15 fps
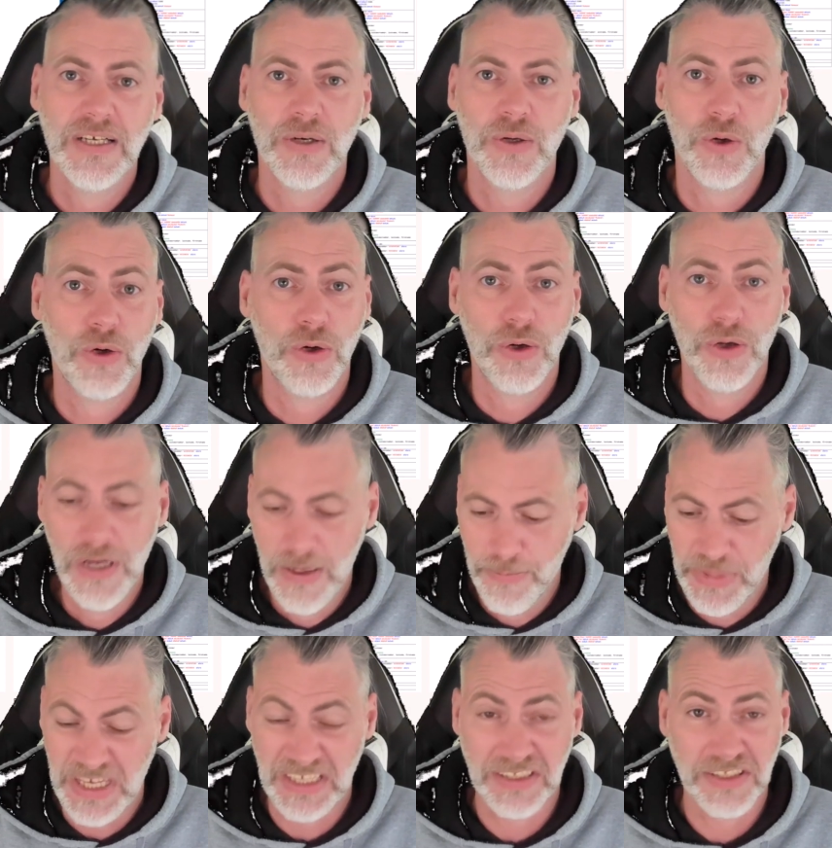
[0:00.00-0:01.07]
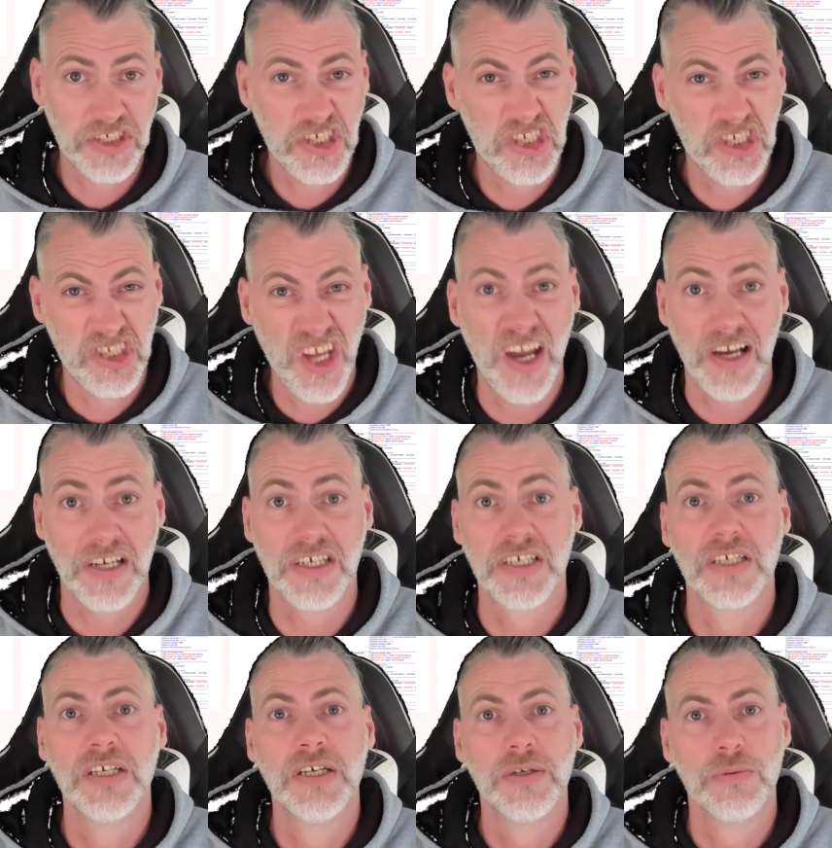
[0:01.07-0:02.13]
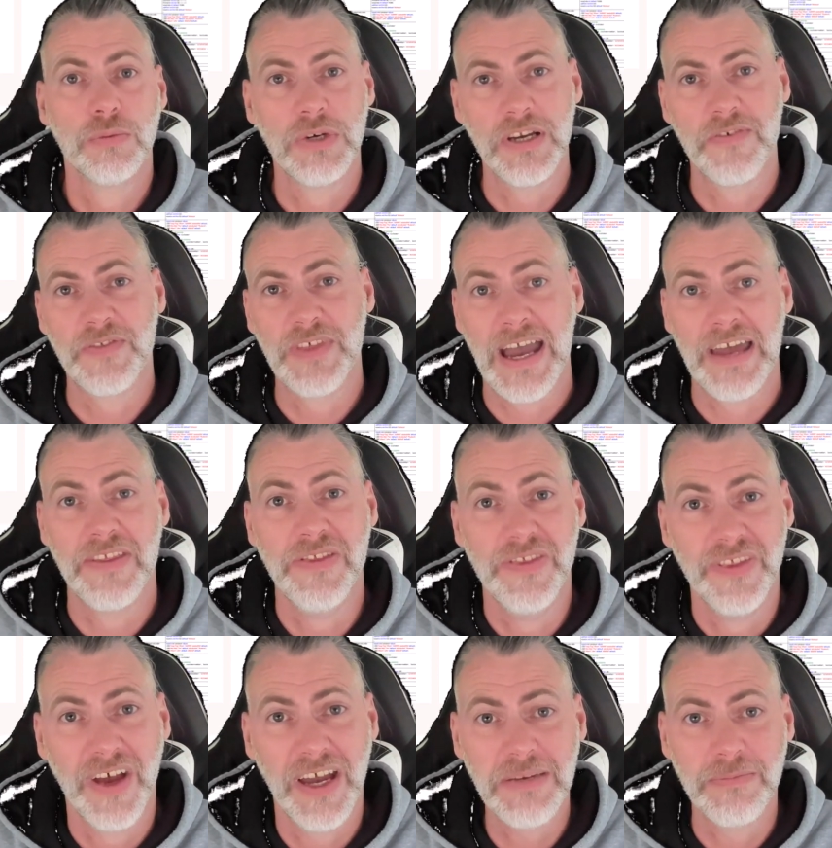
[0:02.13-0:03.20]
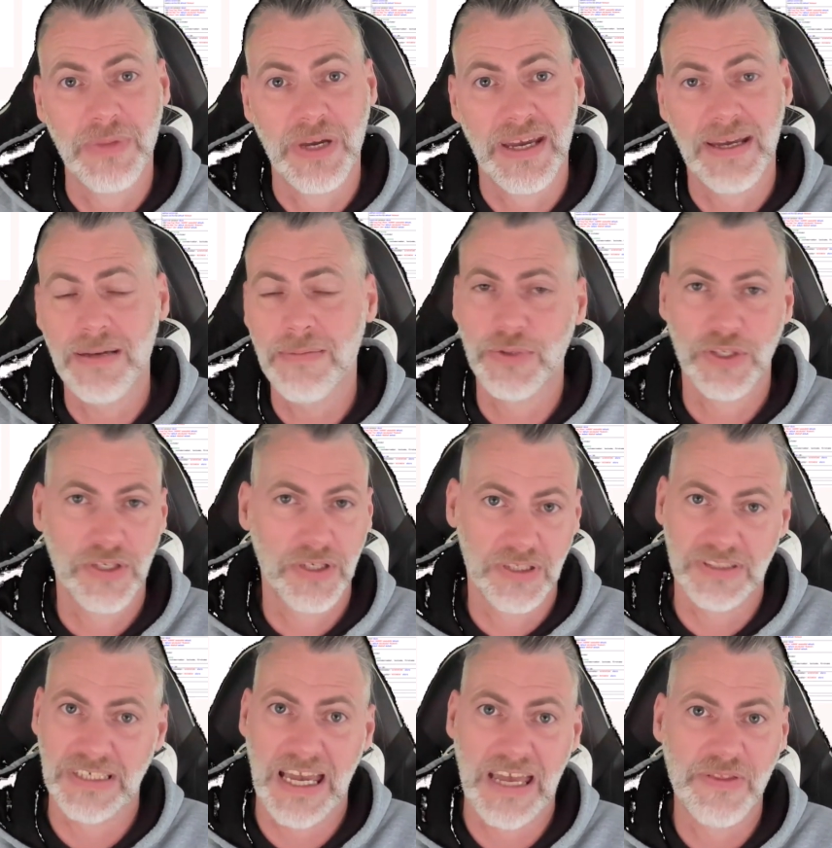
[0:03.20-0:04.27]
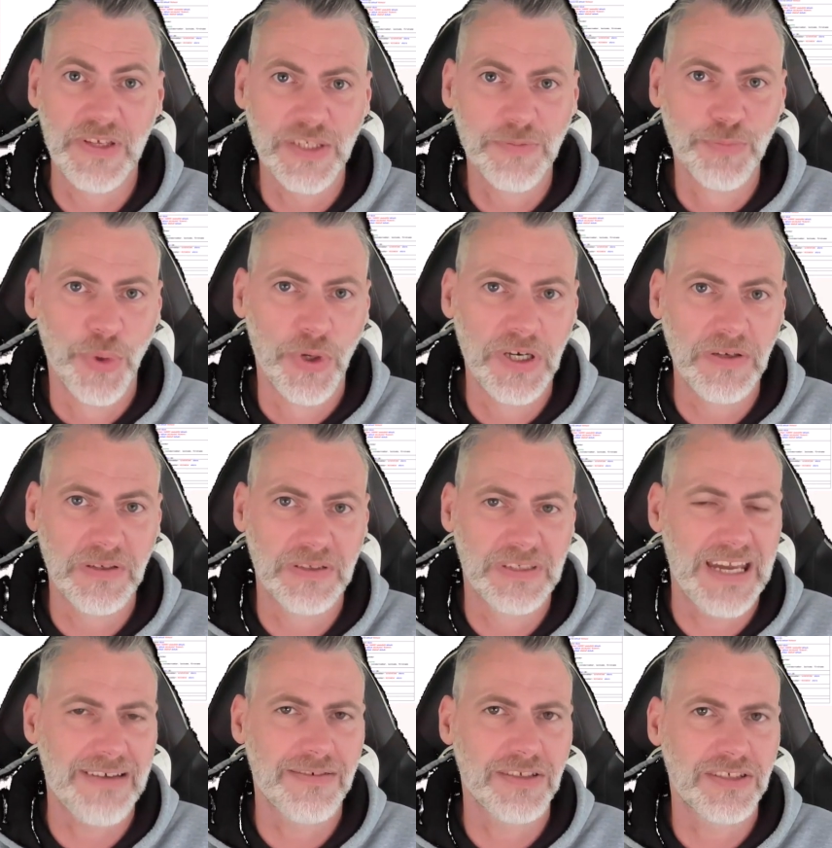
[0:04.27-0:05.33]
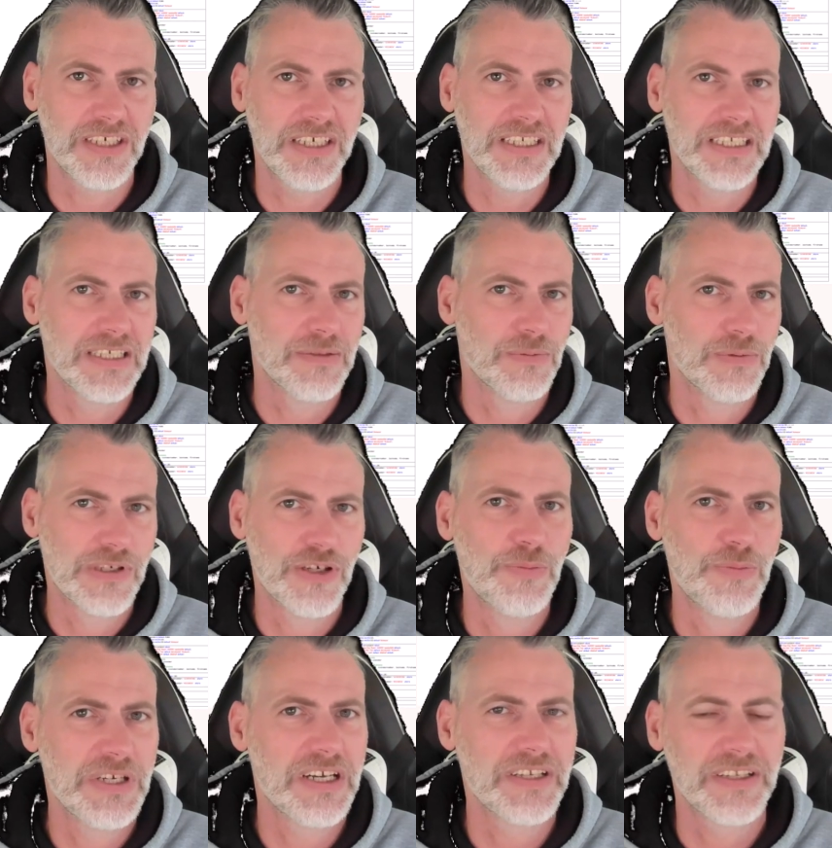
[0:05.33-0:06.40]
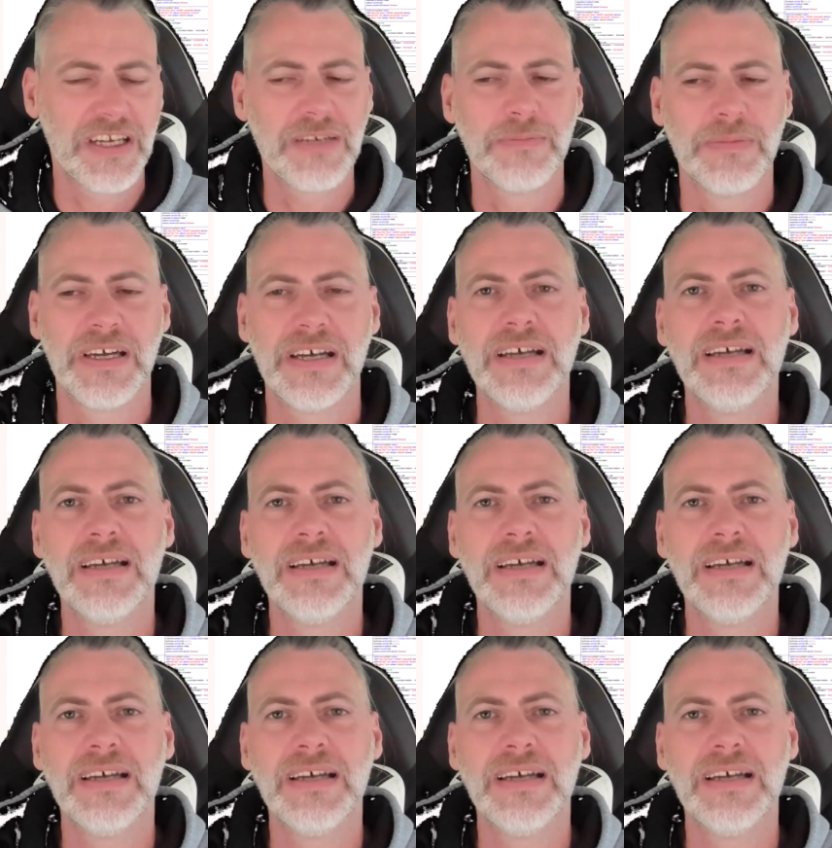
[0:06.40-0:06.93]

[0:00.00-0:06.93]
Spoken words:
or being stuck with that nightmare, because at this point, guaranteed it will be a nightmare